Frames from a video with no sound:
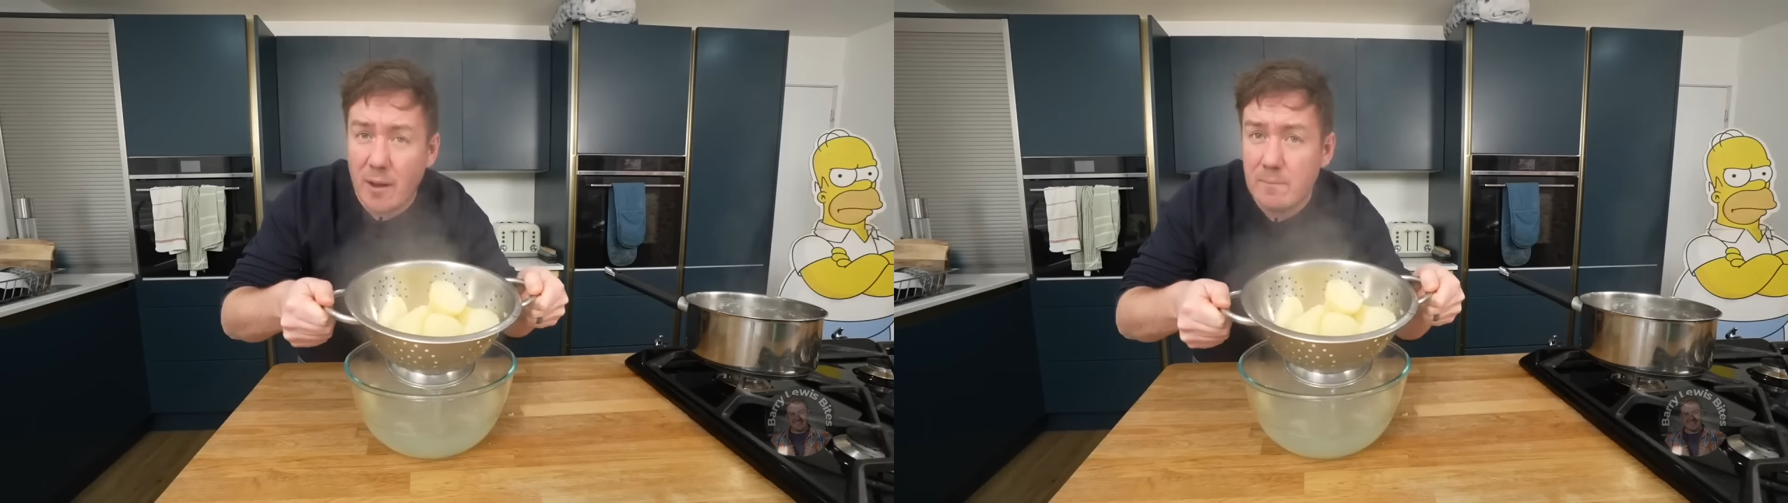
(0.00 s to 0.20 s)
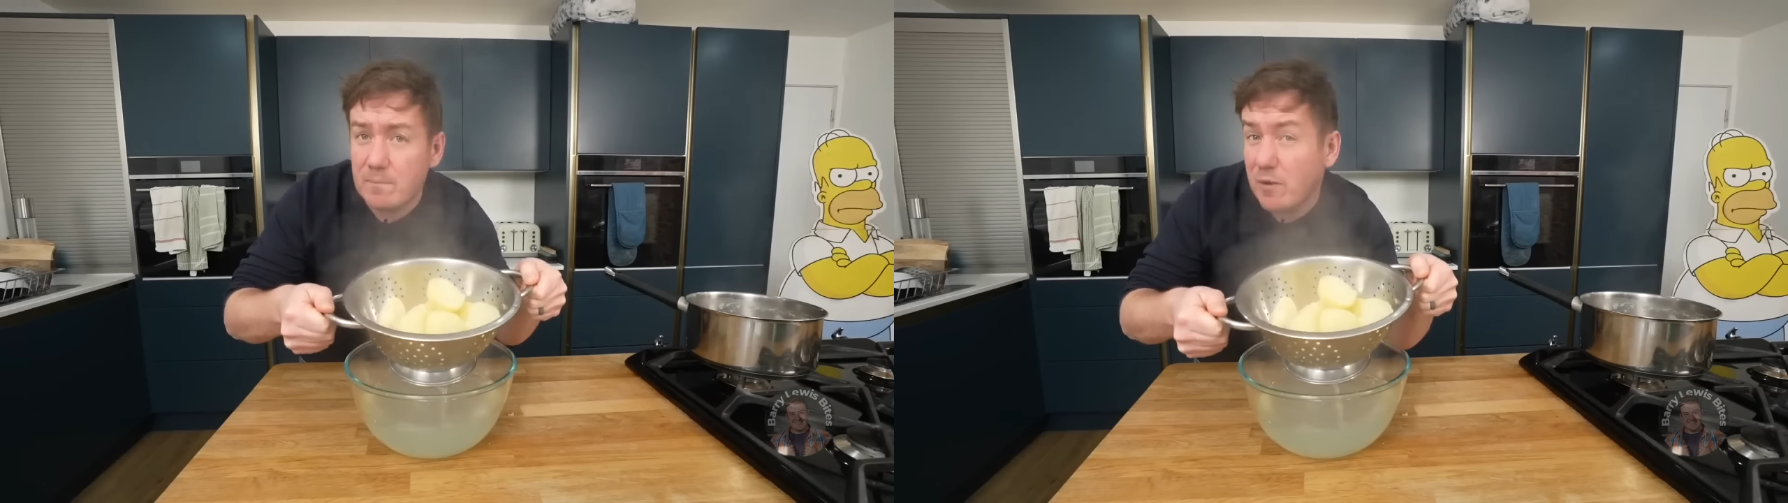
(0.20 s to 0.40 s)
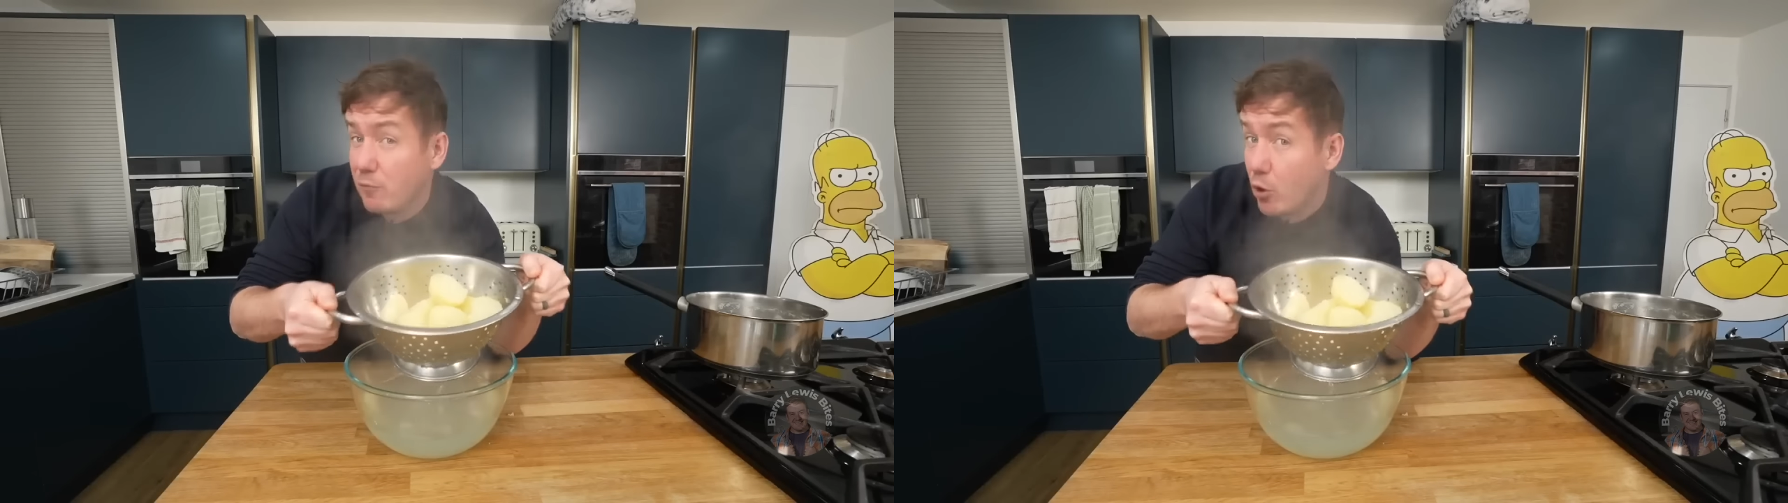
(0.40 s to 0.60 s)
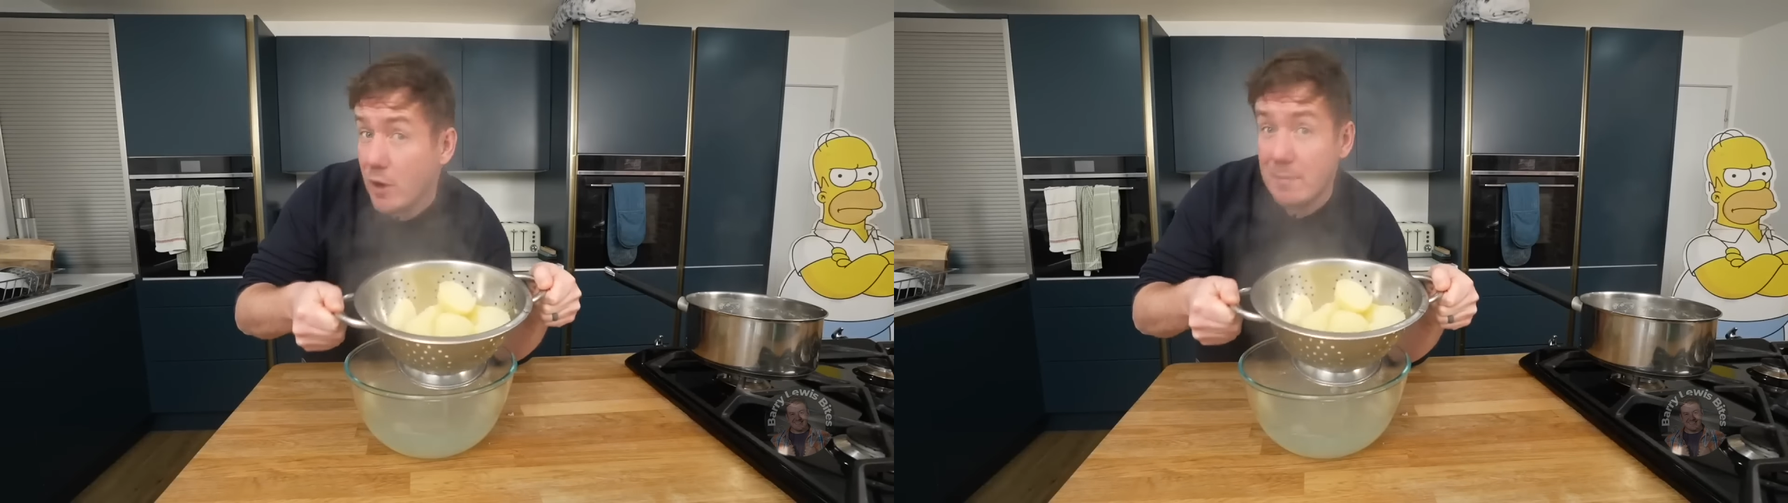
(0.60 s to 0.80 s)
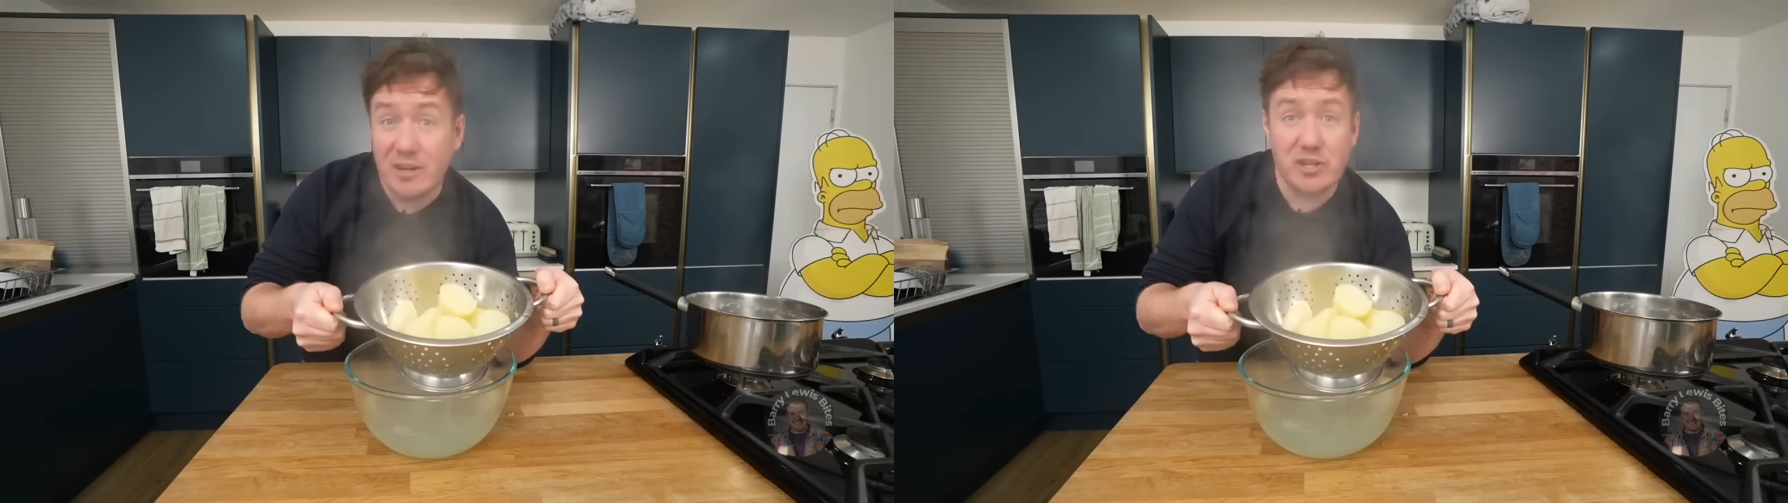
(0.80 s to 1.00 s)
and before
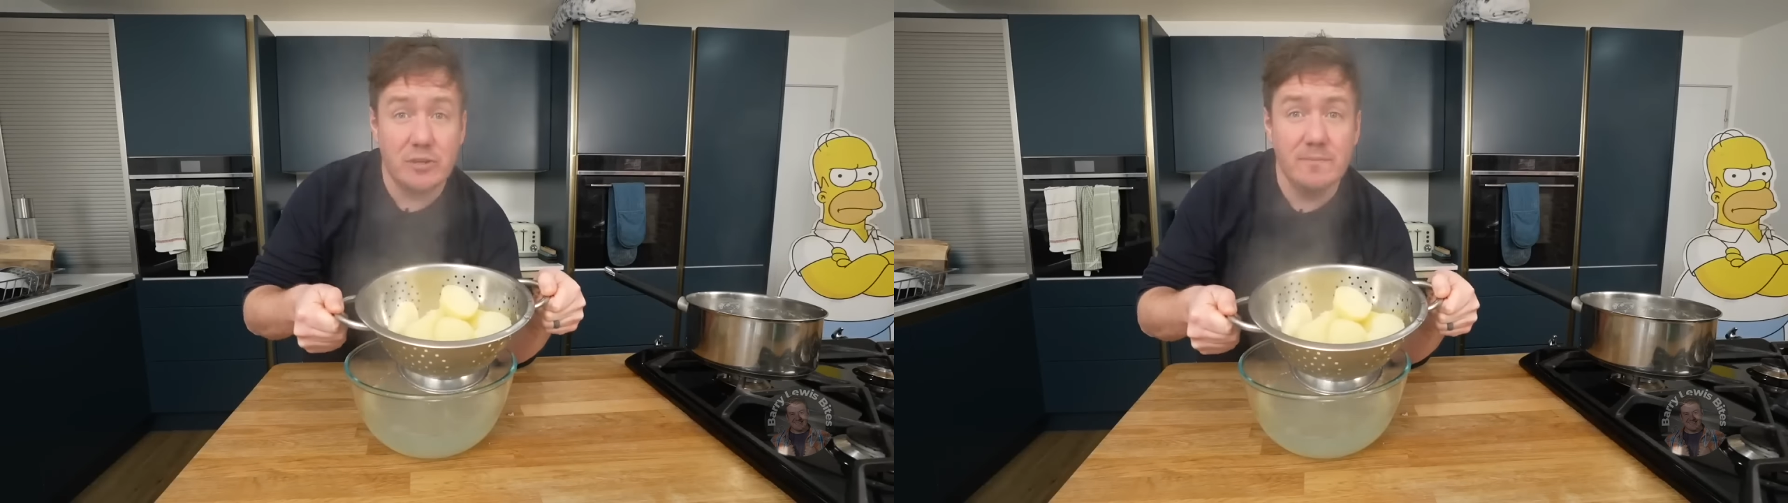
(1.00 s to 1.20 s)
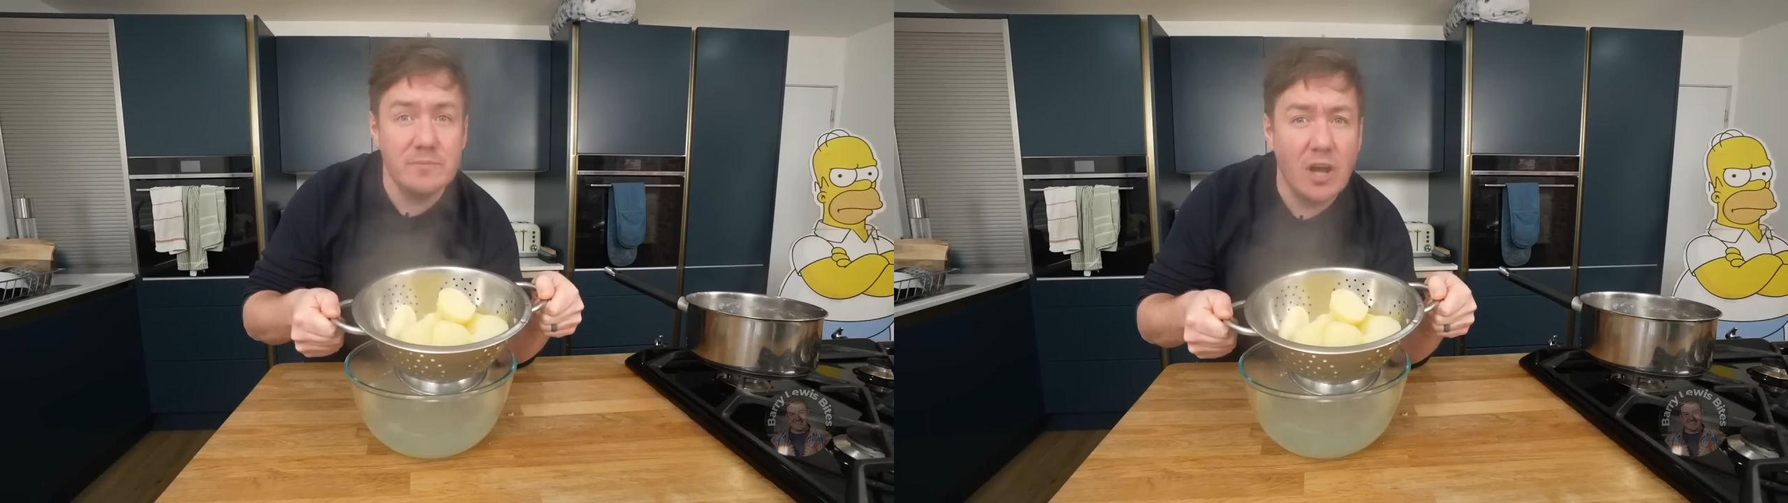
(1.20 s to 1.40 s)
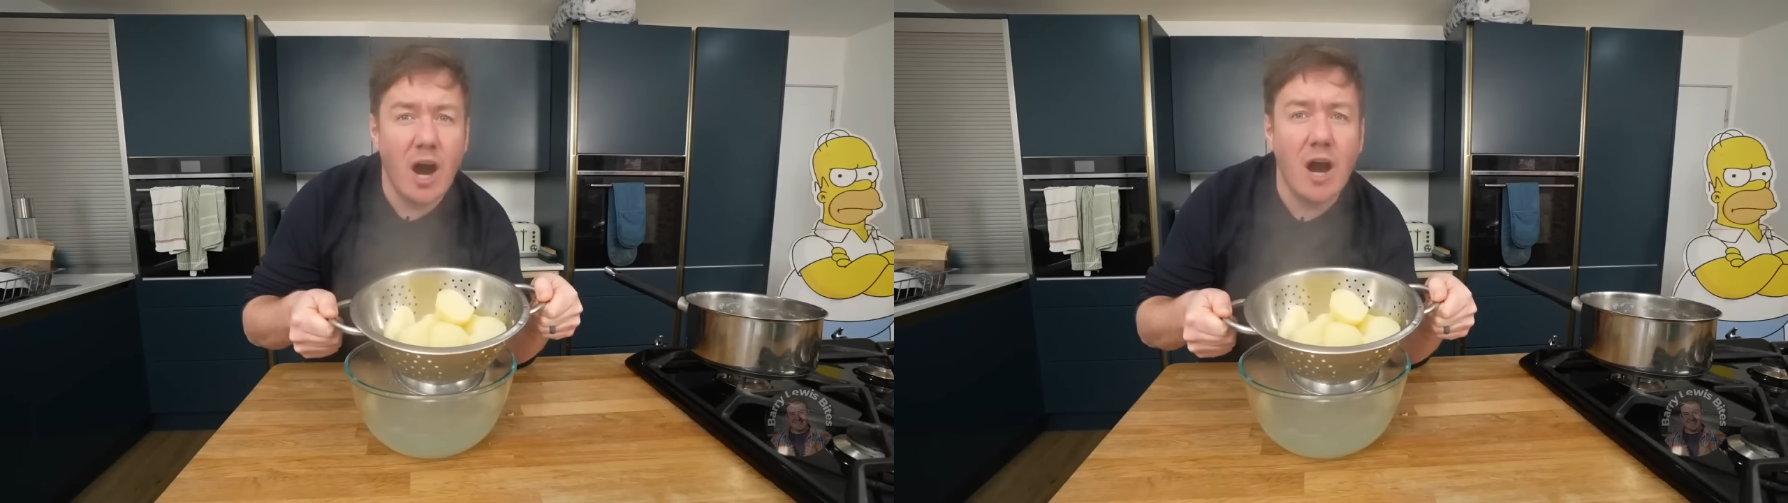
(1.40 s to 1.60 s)
we mash them,